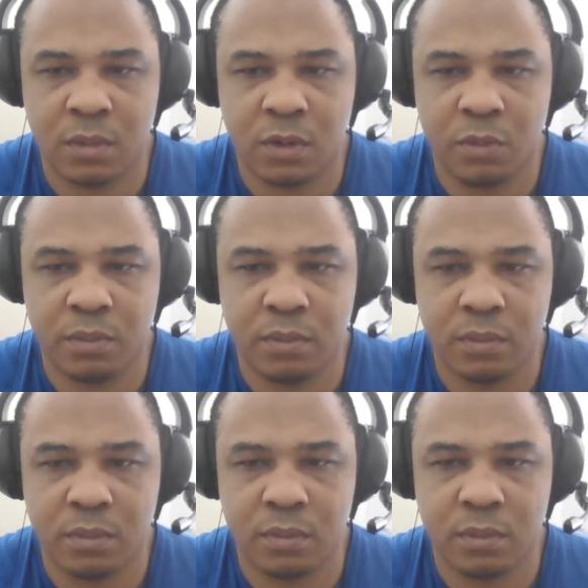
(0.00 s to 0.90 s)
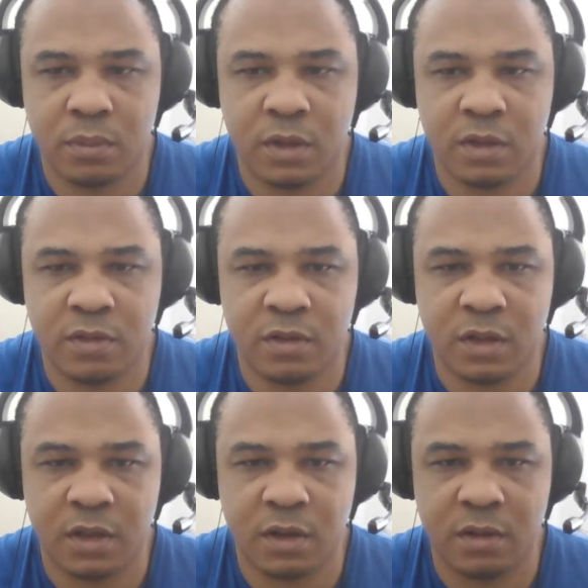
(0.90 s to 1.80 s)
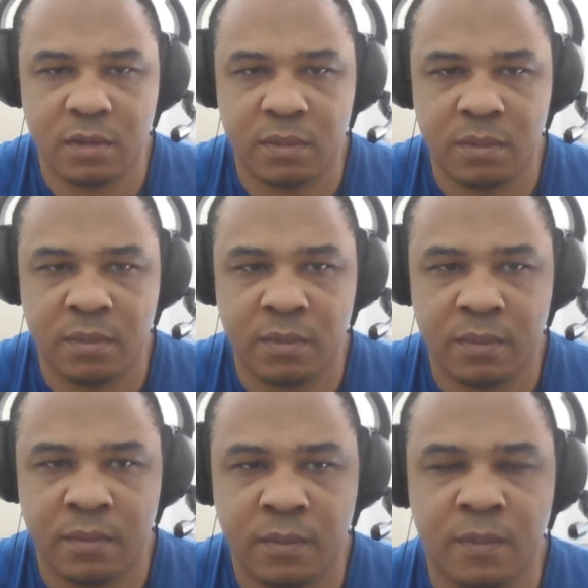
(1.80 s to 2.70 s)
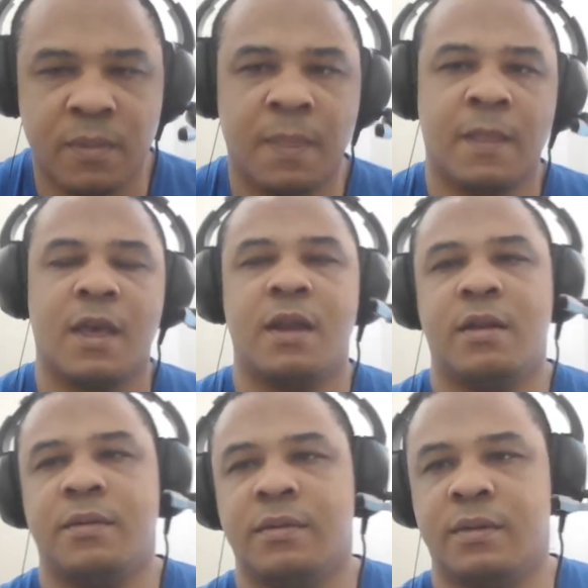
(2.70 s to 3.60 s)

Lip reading: Nope. Let's click here. I don't know.